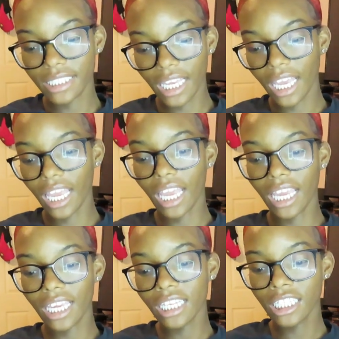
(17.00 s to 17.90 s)
said,
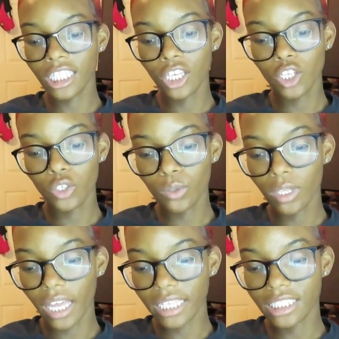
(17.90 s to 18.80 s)
anything
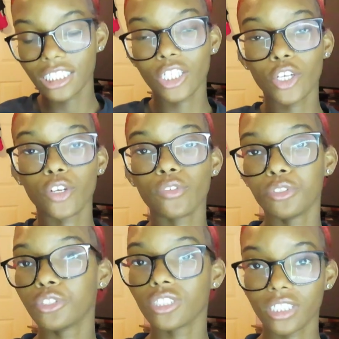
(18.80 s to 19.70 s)
you'd like to tell your
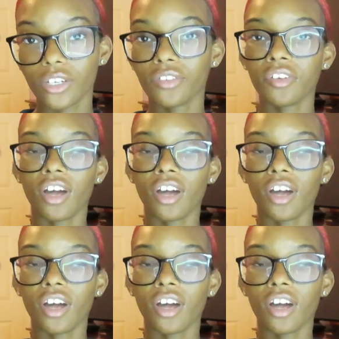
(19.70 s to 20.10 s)
future self?